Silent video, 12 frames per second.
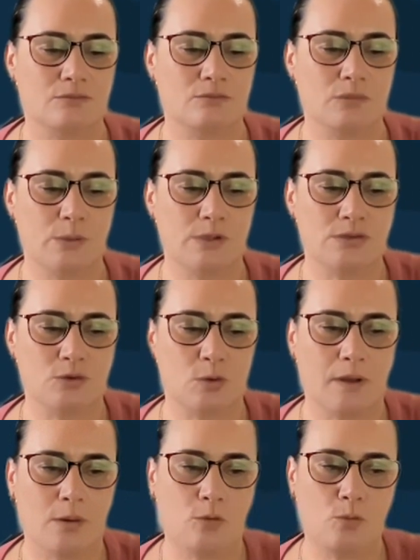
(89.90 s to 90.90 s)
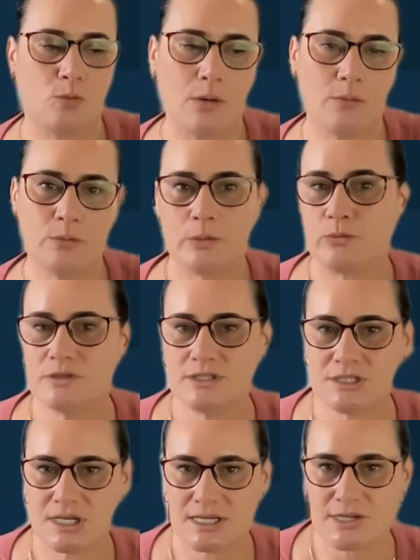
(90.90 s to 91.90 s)
we would talk about, well, why would we want
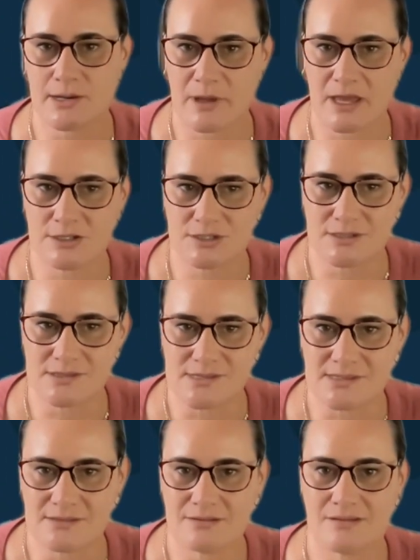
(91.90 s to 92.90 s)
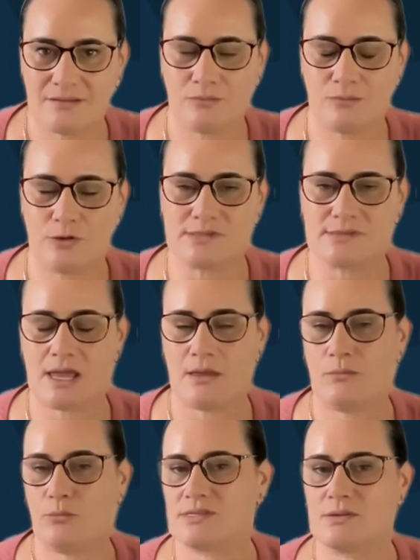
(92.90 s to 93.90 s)
to change our margins? What's
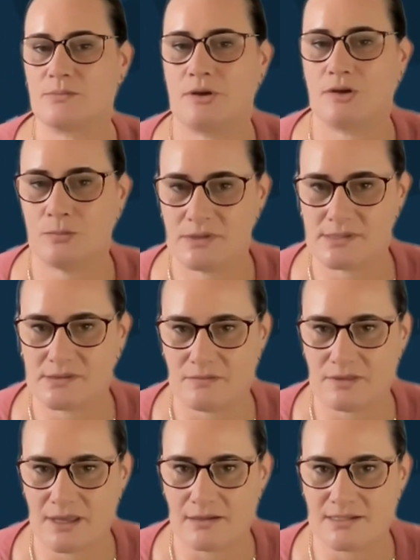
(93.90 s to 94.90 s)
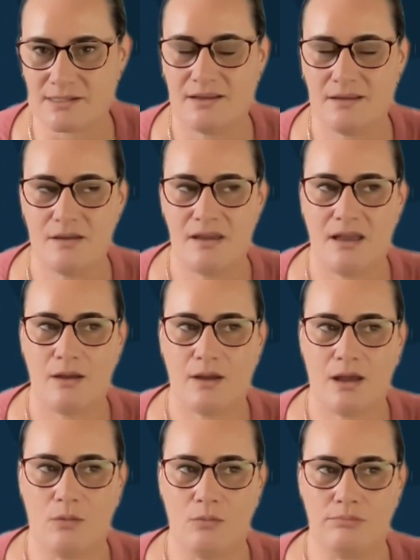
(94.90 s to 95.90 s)
that? What's the purpose of that?
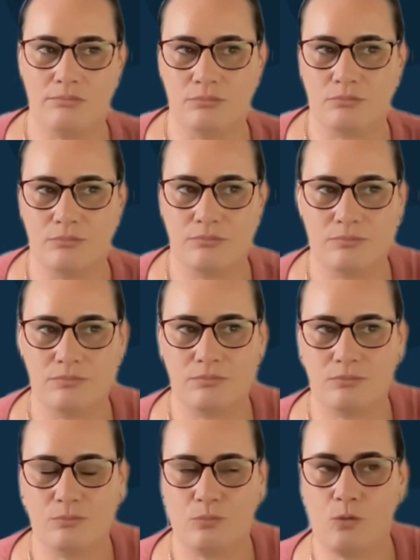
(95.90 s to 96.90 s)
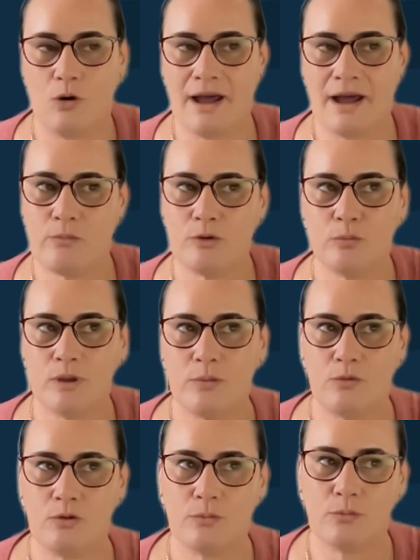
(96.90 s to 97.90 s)
Uh, why would we
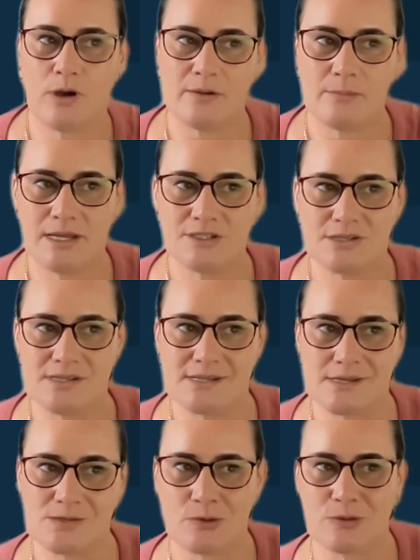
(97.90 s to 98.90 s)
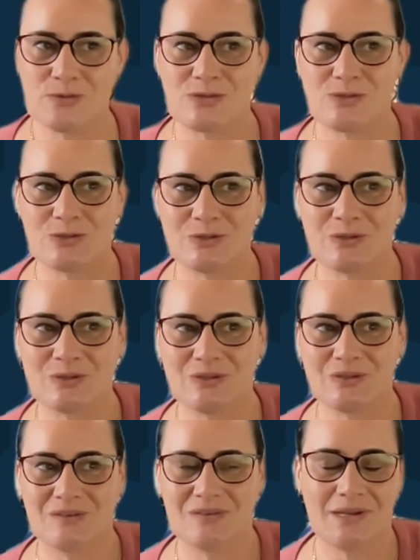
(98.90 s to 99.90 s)
want wider margins as opposed to
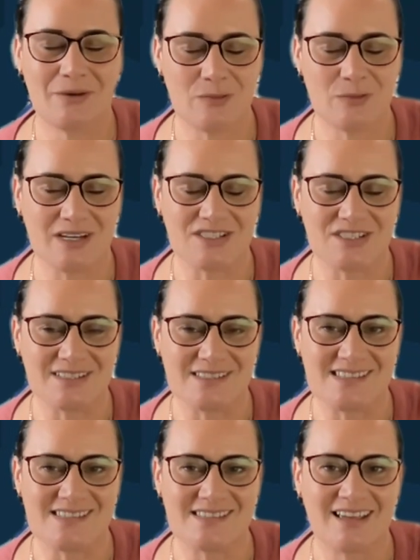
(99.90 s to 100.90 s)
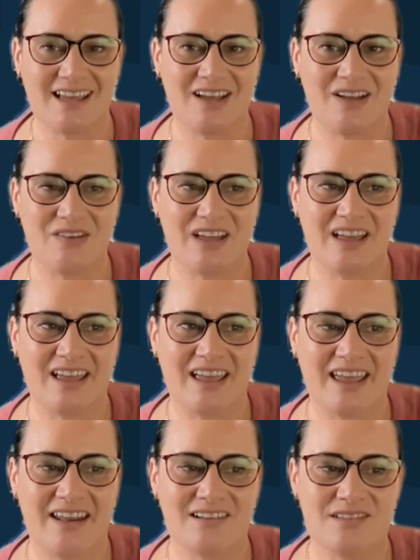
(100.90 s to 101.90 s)
narrow margins? Uh,
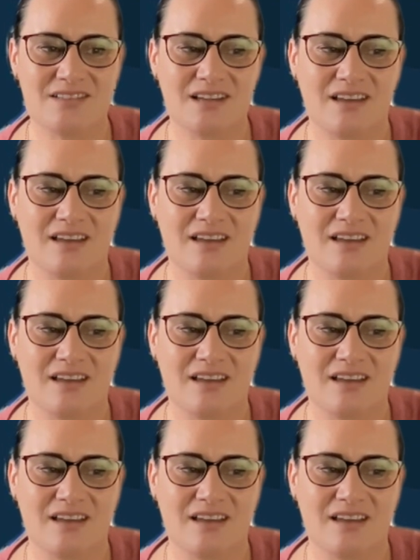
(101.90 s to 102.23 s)
and